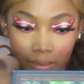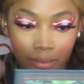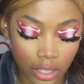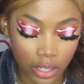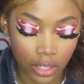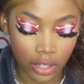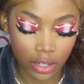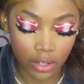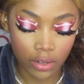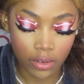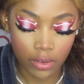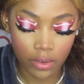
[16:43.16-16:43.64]

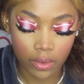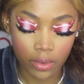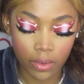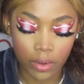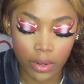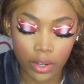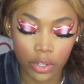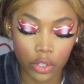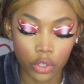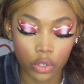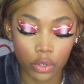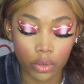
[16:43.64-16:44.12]
Go
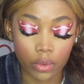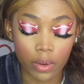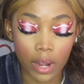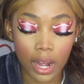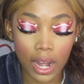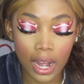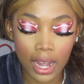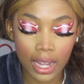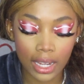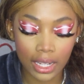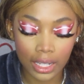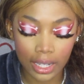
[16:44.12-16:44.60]
on to
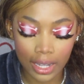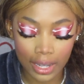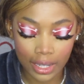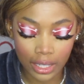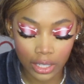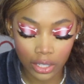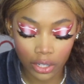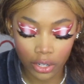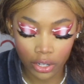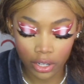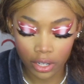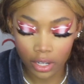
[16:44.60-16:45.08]

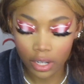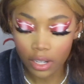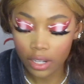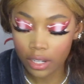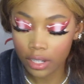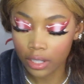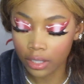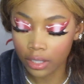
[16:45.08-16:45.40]
highlighter.